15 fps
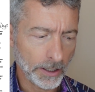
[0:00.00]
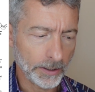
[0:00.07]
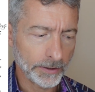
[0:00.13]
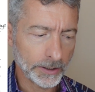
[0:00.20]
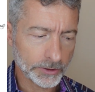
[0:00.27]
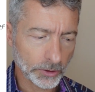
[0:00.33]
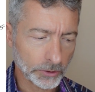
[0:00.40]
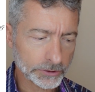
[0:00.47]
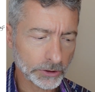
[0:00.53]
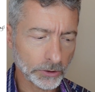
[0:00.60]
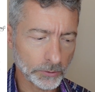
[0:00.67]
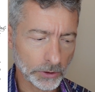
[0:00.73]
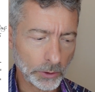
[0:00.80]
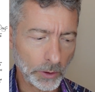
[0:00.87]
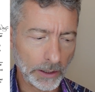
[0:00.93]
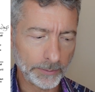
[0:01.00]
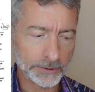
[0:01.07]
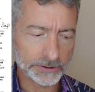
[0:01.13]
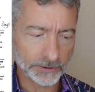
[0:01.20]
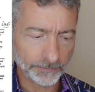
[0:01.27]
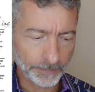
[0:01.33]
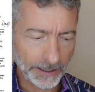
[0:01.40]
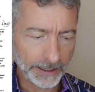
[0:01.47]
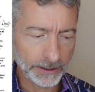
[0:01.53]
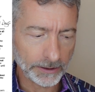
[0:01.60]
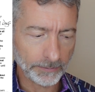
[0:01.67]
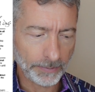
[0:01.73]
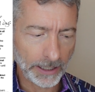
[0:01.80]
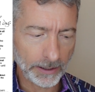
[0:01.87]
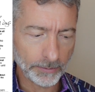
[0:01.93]
there's also requirements of
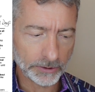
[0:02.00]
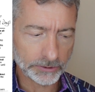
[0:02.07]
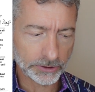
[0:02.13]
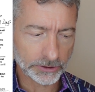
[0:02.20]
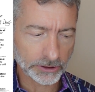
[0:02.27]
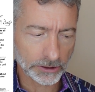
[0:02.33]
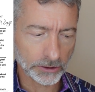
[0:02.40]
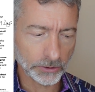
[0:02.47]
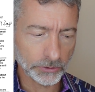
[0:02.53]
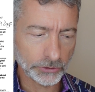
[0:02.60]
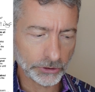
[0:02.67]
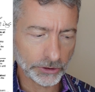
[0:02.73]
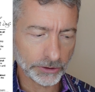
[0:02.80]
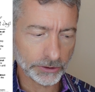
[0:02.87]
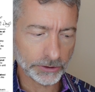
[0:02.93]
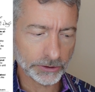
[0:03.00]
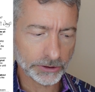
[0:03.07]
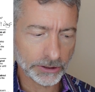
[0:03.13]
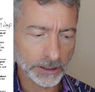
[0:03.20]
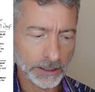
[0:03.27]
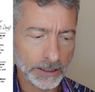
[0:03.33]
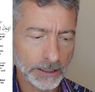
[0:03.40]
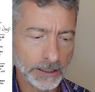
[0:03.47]
payment disclosures,